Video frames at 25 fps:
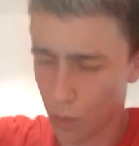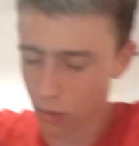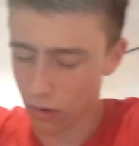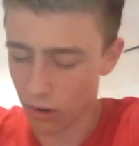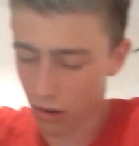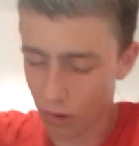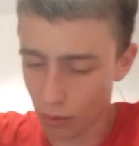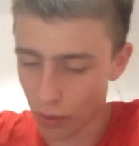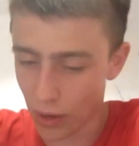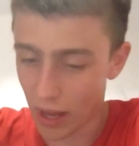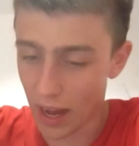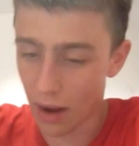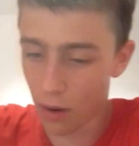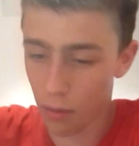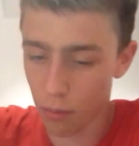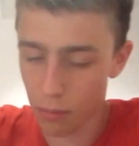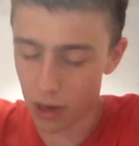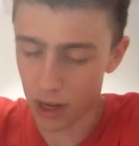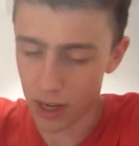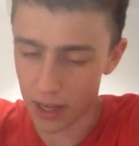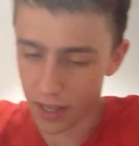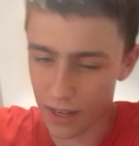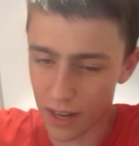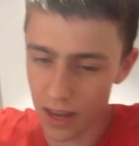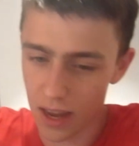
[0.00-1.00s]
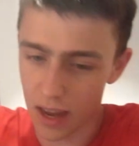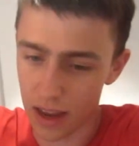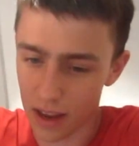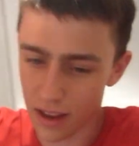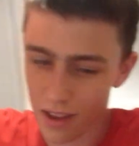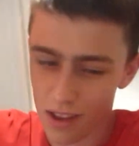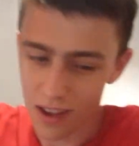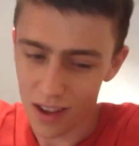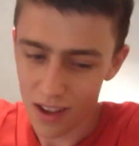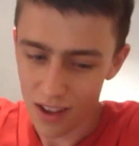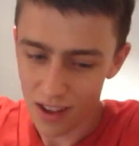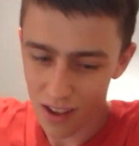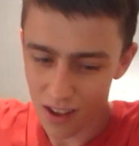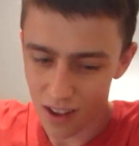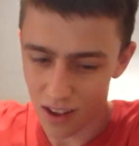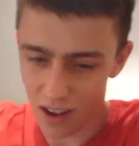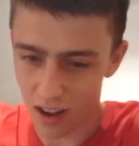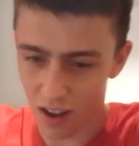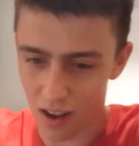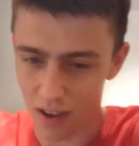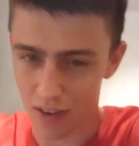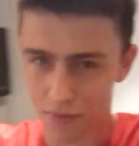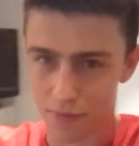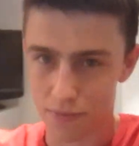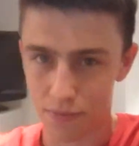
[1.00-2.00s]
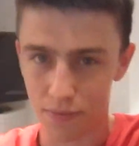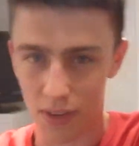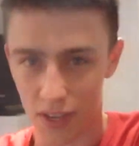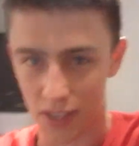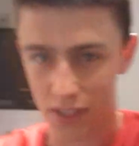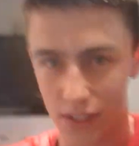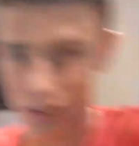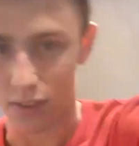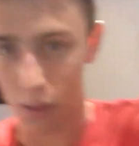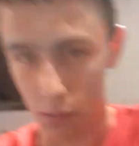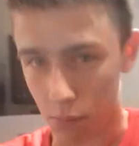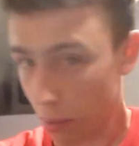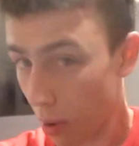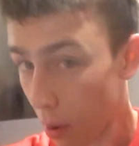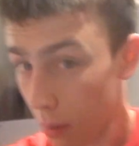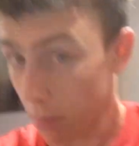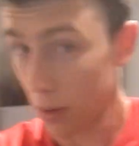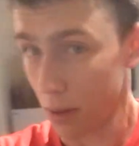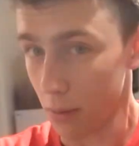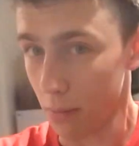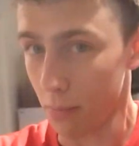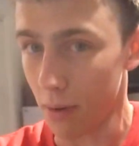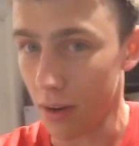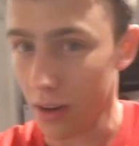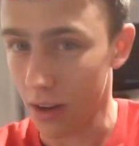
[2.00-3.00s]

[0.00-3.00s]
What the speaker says: were all out by a day. I fixed the problem.